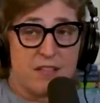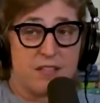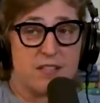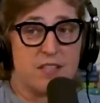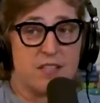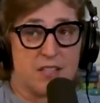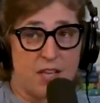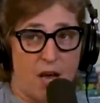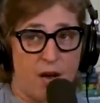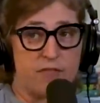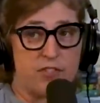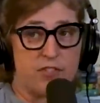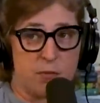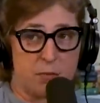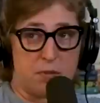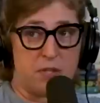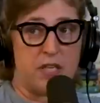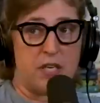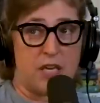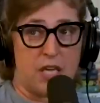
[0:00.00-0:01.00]
this is
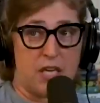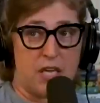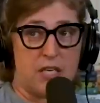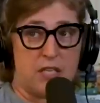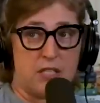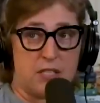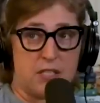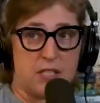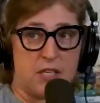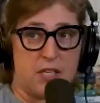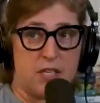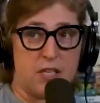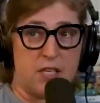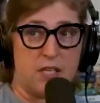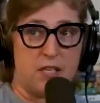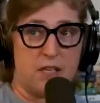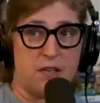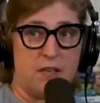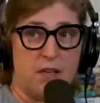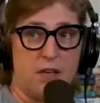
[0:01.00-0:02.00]
comfortable and
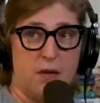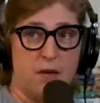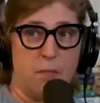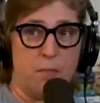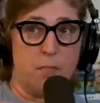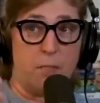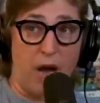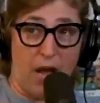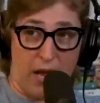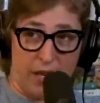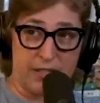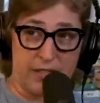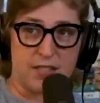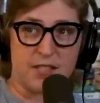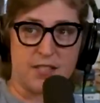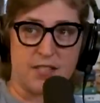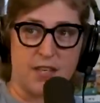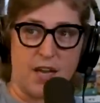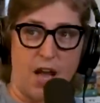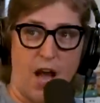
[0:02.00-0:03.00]
easy
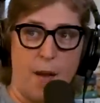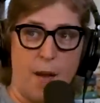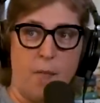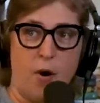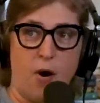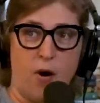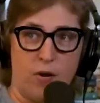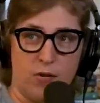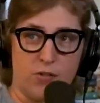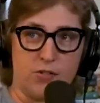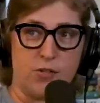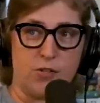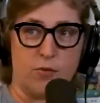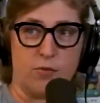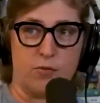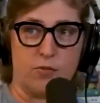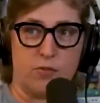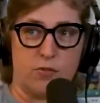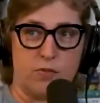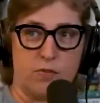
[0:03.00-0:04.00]
but i'm
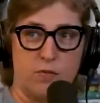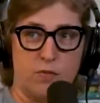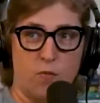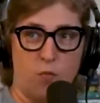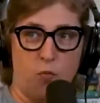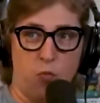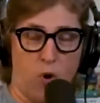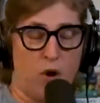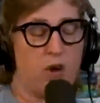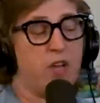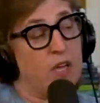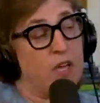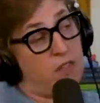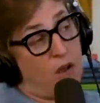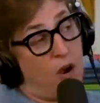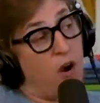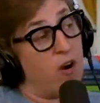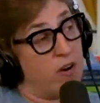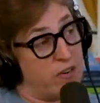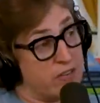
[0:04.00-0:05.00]
also working
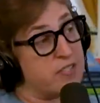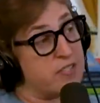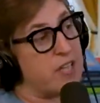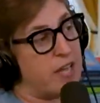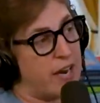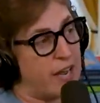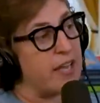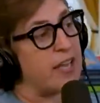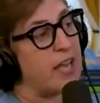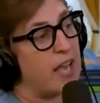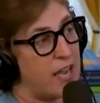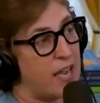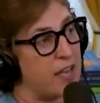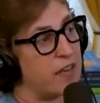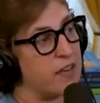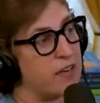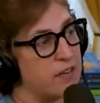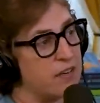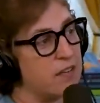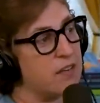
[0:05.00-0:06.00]
the hardest that i
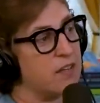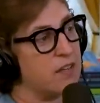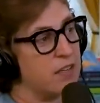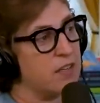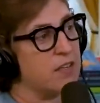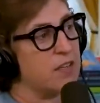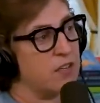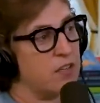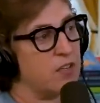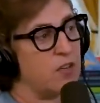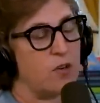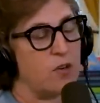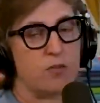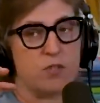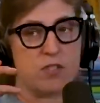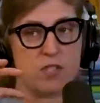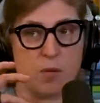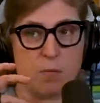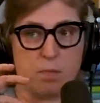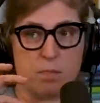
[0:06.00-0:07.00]
can you yeah.
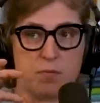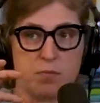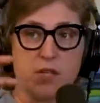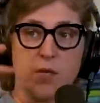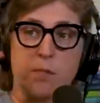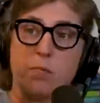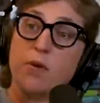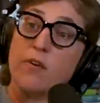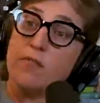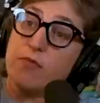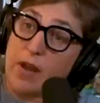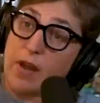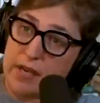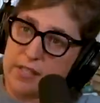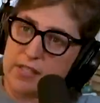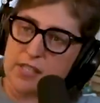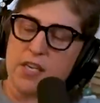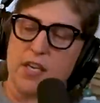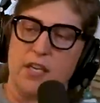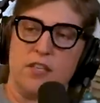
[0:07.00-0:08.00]
know to to
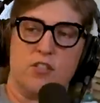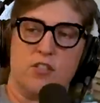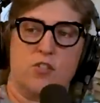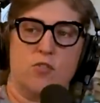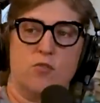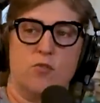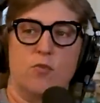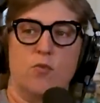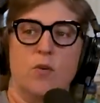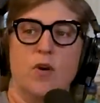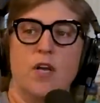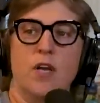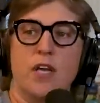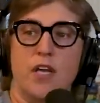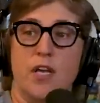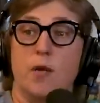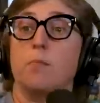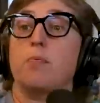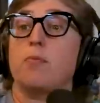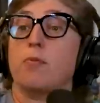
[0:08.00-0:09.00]
perfect it to
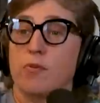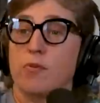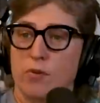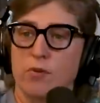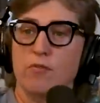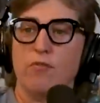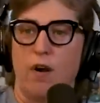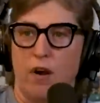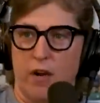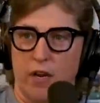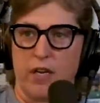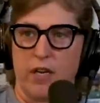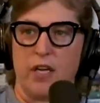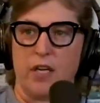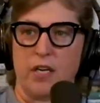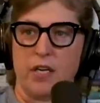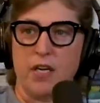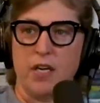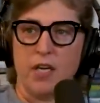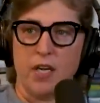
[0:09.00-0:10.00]
improve on
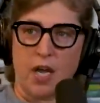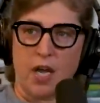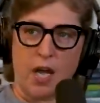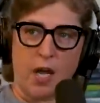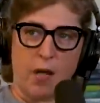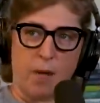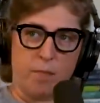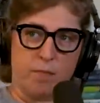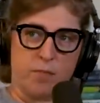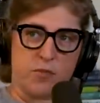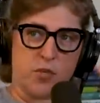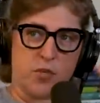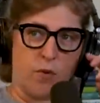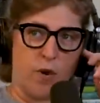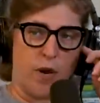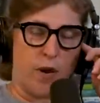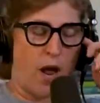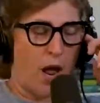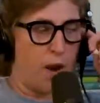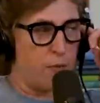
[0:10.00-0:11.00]
it um
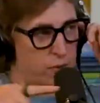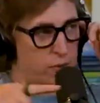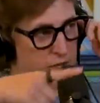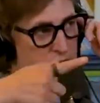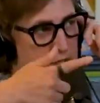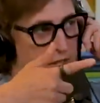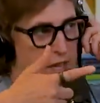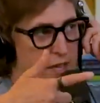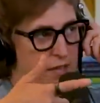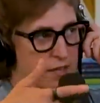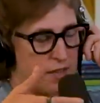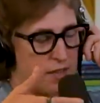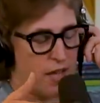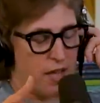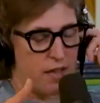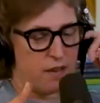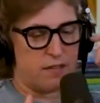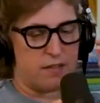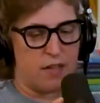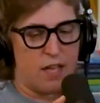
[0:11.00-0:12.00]
so i i really like
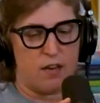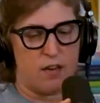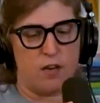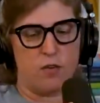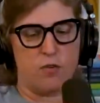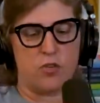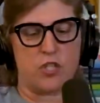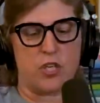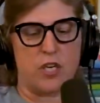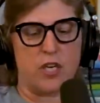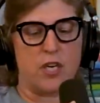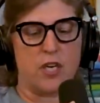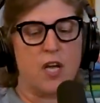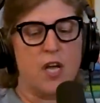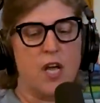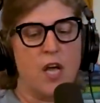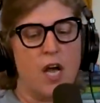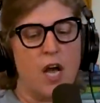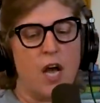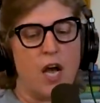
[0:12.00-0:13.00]
that that notion
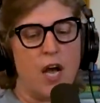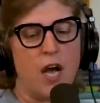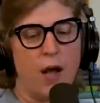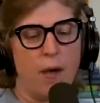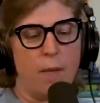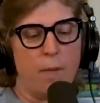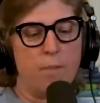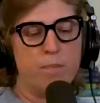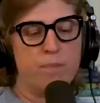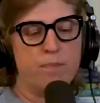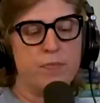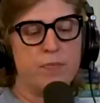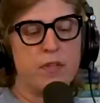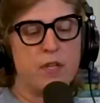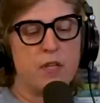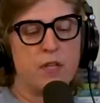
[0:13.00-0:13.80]
um